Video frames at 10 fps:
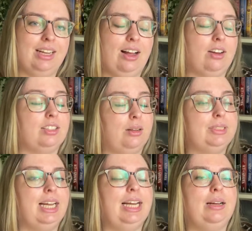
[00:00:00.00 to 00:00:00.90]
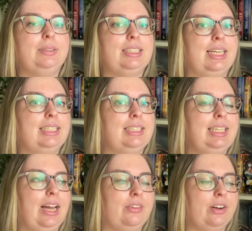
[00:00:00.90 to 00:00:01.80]
automata. I'm excited to
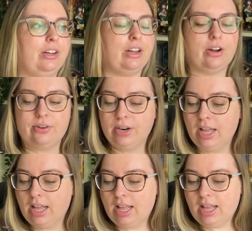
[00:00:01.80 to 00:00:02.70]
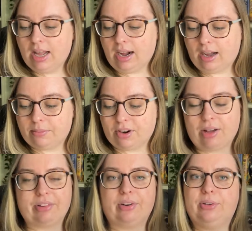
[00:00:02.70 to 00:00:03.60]
see how they're going to go, or
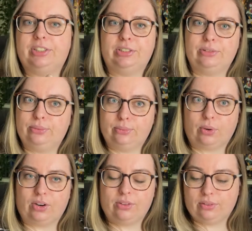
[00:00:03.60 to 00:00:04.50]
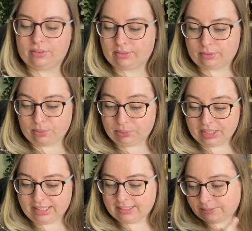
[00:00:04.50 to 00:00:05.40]
how they're going to work through
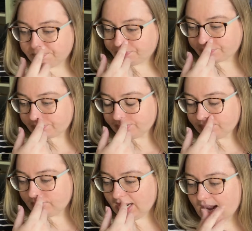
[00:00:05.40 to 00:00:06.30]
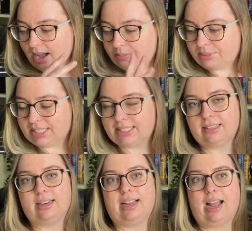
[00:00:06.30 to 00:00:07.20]
this. But this
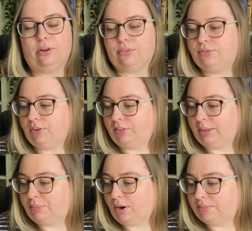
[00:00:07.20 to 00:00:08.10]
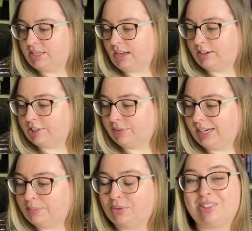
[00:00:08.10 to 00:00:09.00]
is going to count for the prompt to
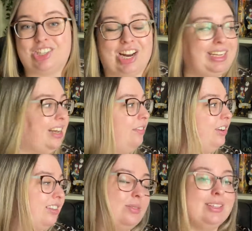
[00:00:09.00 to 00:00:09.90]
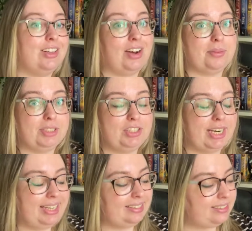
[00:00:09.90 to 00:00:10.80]
read a book with a shiny cover. This one's incredibly
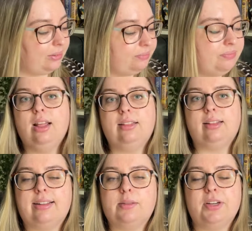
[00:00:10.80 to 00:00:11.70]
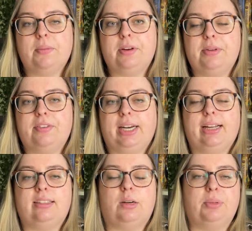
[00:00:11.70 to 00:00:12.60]
shiny. So the book I'm going to be
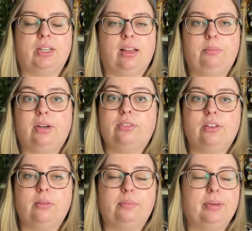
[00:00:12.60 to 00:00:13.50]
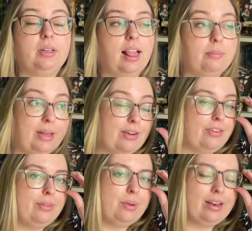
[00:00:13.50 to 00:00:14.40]
reading is our book club pick
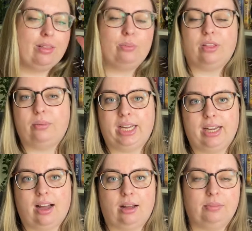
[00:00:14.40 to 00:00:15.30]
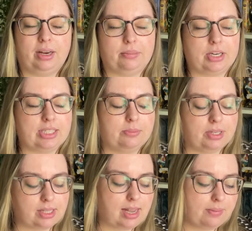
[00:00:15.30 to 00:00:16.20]
for the month with my in-person
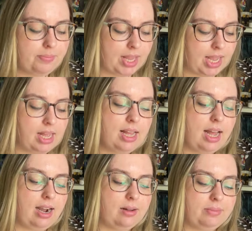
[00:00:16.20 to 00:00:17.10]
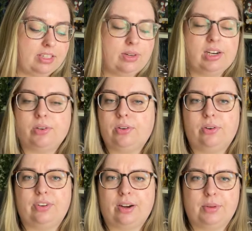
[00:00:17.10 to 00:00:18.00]
book club. This one I don't know
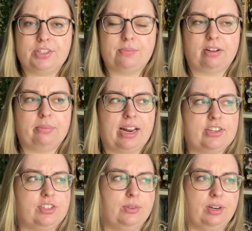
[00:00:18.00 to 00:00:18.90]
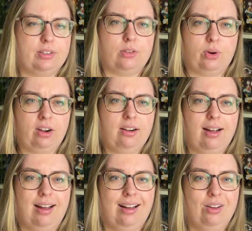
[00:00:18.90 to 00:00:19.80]
very much about, but I just know that it's queer.
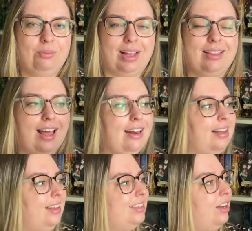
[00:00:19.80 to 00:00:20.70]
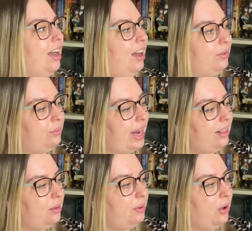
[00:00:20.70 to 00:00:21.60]
And that is Red
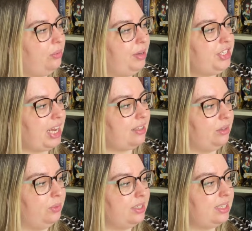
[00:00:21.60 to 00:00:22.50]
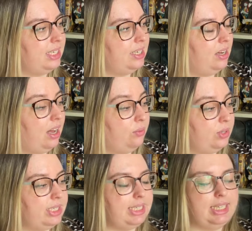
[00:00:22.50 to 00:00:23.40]
at the Bone by Jacqueline
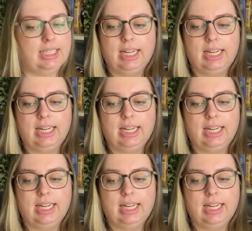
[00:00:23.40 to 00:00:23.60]
Woodson.